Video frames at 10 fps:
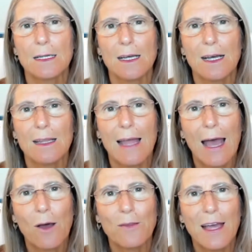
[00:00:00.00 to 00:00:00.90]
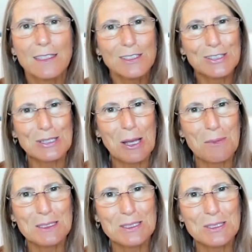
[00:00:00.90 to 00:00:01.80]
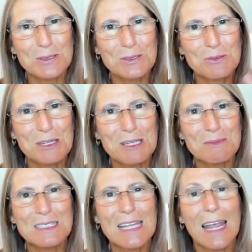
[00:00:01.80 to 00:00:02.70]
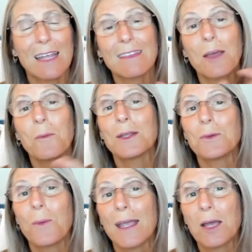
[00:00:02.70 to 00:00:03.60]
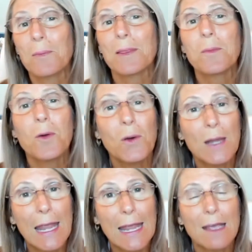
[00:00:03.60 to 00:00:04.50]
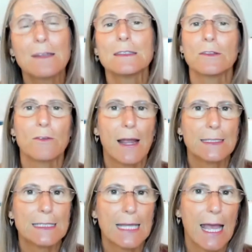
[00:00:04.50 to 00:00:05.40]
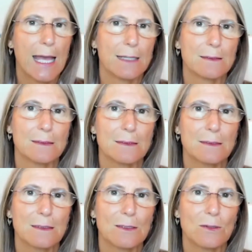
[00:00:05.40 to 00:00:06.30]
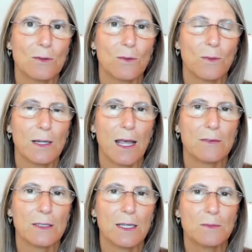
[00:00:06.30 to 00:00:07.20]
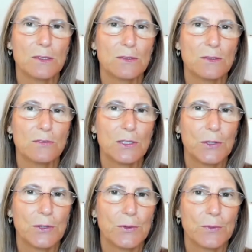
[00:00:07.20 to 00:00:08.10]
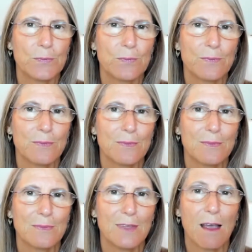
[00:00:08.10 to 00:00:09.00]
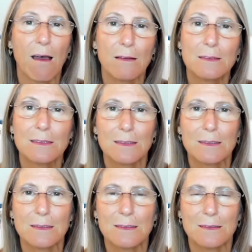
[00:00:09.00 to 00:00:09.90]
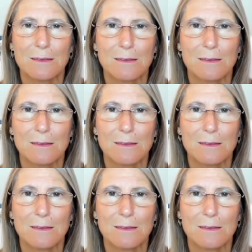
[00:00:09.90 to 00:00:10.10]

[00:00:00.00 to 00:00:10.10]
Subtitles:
Allow that to come into your dream state, and then when you wake up in the morning, write again. Whatever comes through for you, the answers.